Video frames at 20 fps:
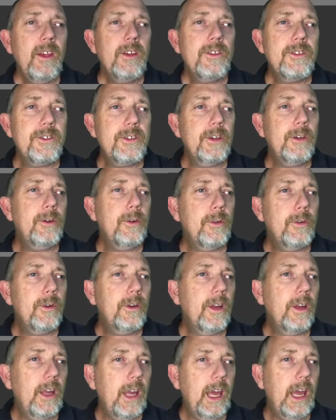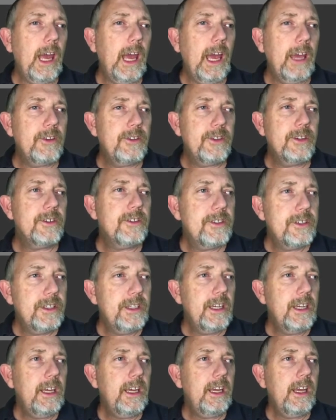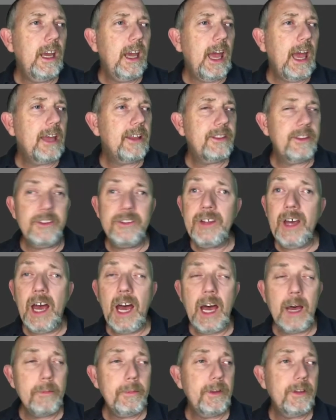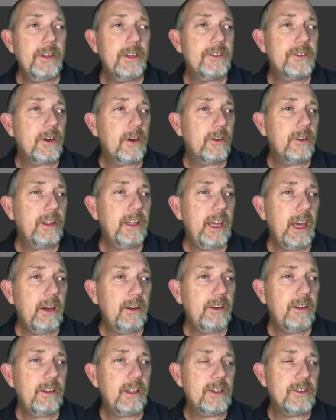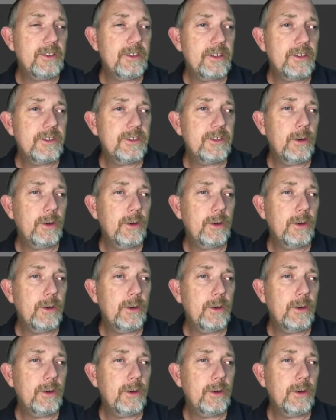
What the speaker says: So as you can see at the top, it does all the calculations.